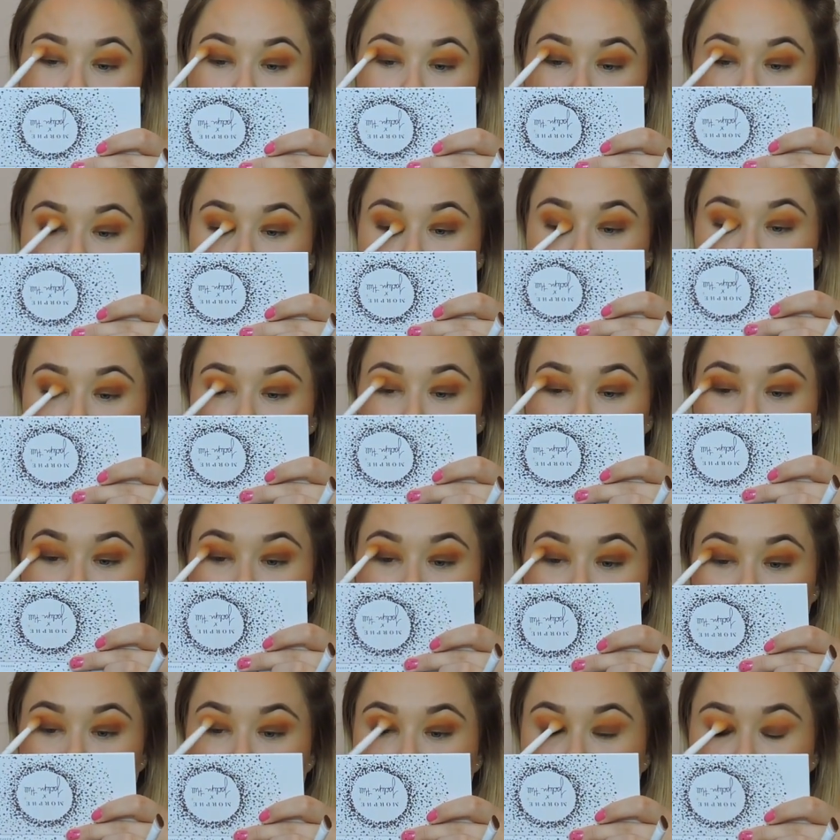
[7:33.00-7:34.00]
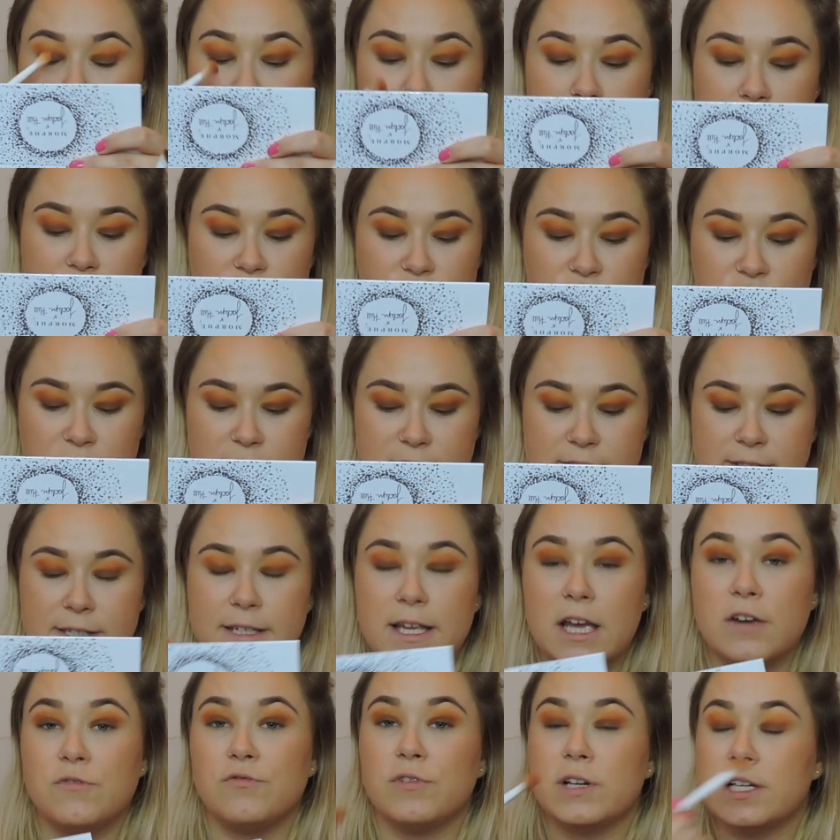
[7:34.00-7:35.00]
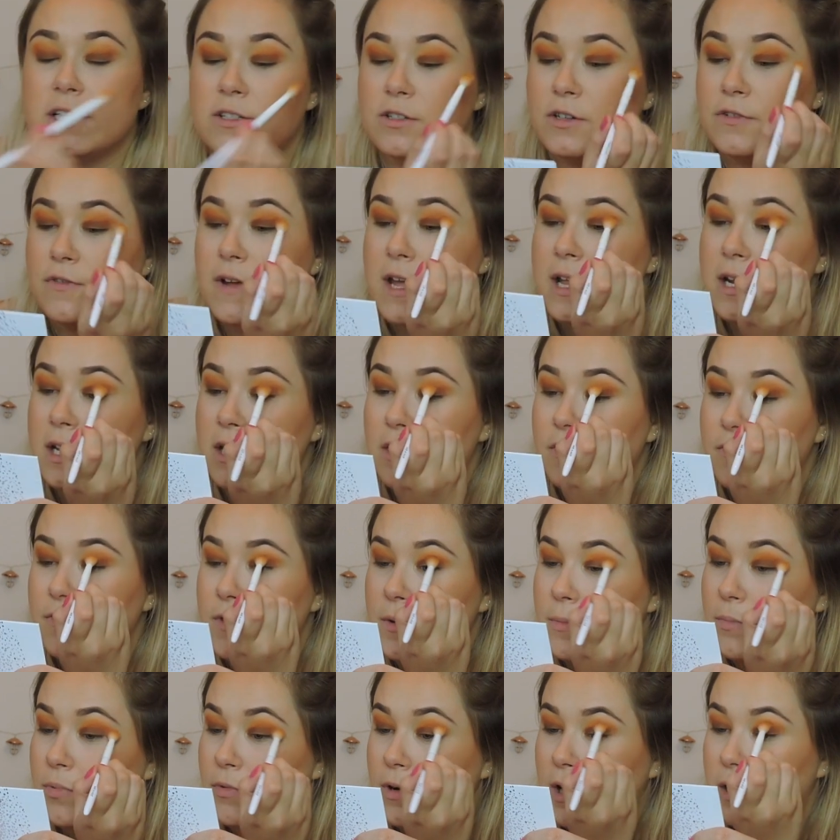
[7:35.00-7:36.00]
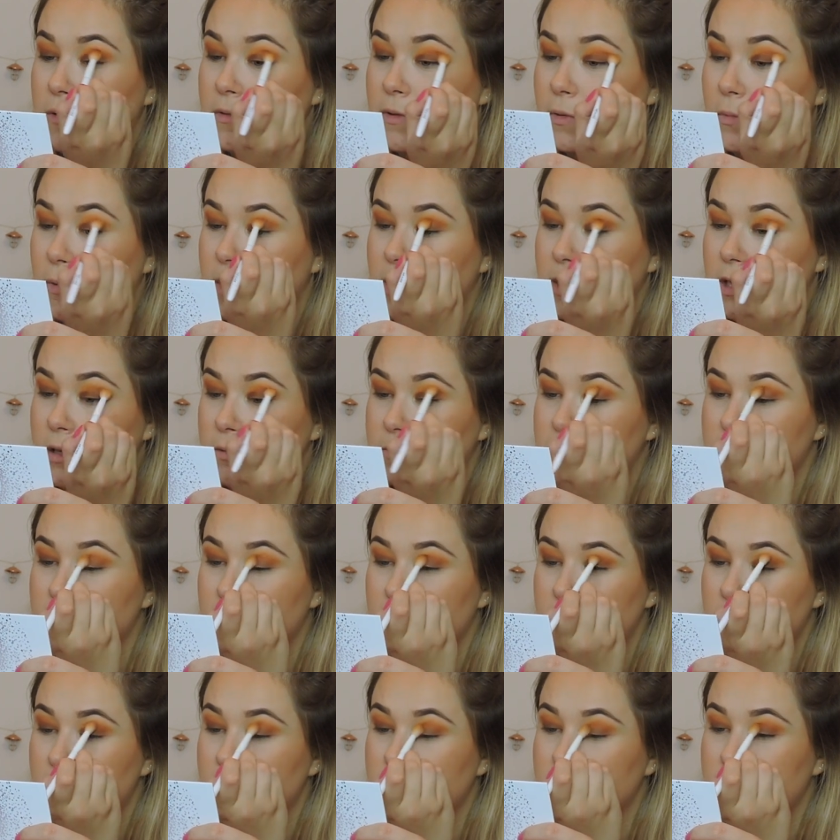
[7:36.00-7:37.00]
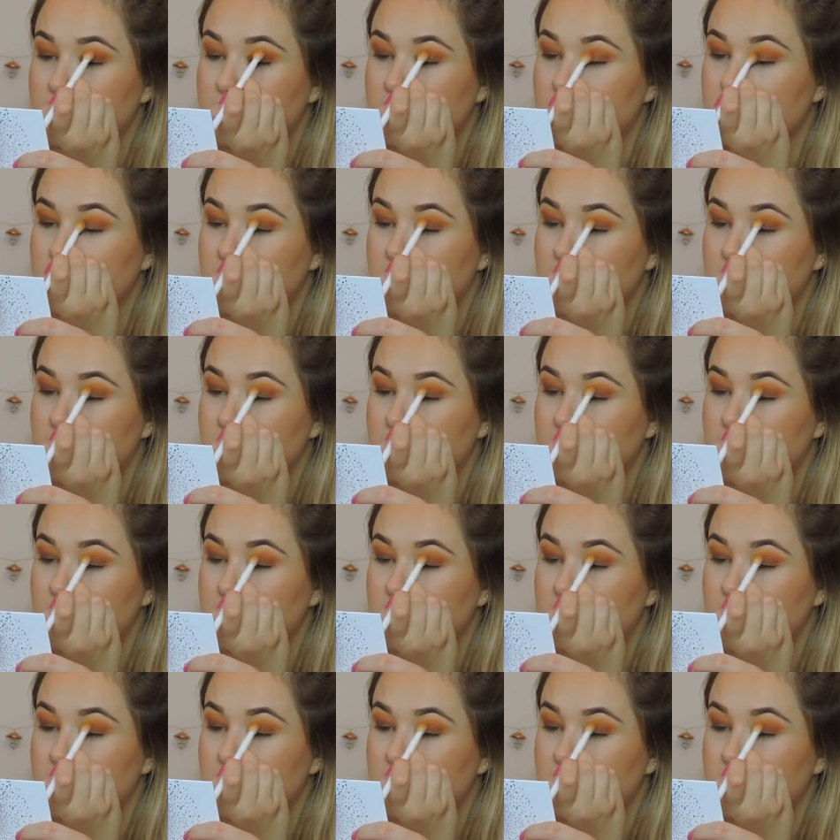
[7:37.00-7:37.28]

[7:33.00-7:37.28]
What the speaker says: work that back over the crease just to get rid of any of the brown that went up top.